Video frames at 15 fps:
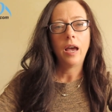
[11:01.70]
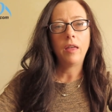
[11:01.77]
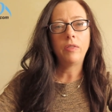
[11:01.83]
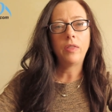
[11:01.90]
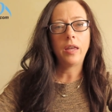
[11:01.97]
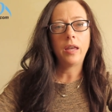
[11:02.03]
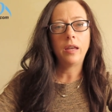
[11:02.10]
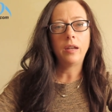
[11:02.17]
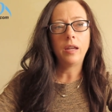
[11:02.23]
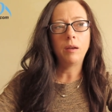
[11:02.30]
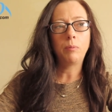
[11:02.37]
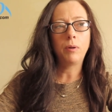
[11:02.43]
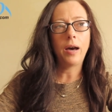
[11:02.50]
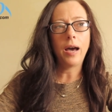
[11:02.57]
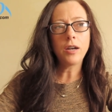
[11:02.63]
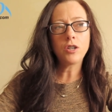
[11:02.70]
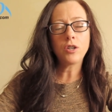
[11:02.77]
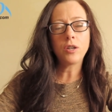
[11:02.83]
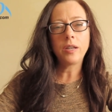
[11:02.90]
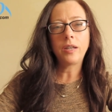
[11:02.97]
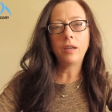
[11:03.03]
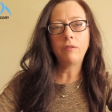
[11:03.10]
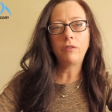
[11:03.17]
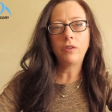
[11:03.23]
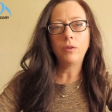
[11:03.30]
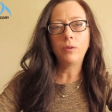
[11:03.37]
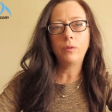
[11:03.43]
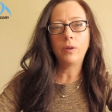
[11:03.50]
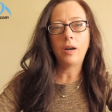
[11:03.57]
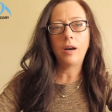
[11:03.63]
and then it will actually give
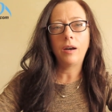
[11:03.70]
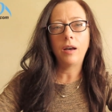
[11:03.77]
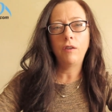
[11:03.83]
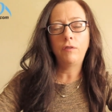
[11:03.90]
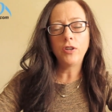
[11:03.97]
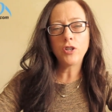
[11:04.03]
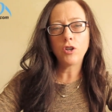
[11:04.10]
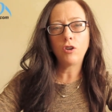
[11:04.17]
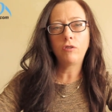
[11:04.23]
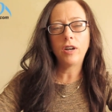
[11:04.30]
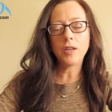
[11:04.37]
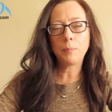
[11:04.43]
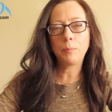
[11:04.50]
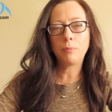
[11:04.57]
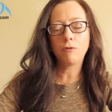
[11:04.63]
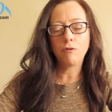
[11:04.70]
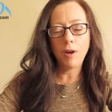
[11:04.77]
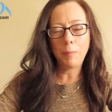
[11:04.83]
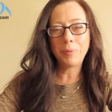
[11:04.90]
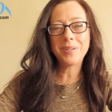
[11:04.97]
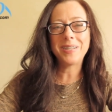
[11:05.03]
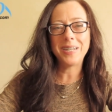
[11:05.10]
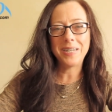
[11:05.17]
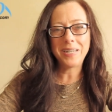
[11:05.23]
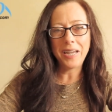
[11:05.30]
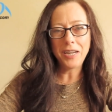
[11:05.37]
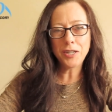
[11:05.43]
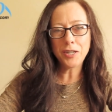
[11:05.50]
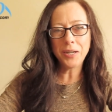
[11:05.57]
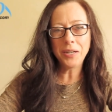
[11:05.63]
you a visual
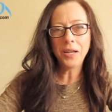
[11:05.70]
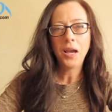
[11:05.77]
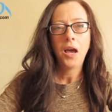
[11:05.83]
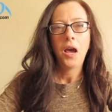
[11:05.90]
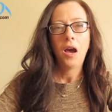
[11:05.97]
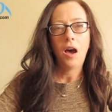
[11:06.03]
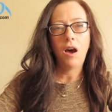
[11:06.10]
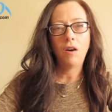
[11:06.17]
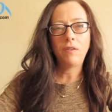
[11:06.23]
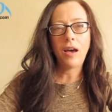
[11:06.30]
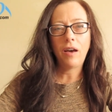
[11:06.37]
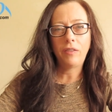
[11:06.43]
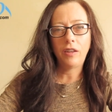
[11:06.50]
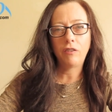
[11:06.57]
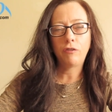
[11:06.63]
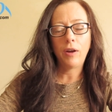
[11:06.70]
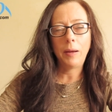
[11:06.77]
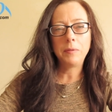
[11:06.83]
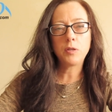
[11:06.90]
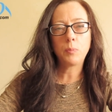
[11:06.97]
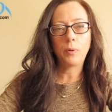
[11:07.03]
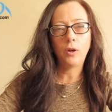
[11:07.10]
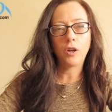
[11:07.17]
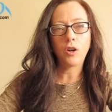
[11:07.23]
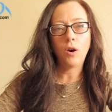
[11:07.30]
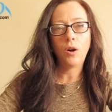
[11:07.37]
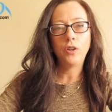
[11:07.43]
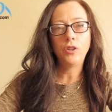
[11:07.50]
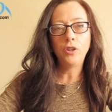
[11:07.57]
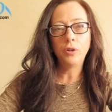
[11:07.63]
representation of how the frames would look
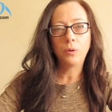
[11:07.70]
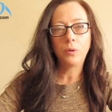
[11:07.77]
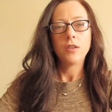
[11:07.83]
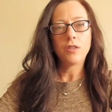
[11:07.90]
on you.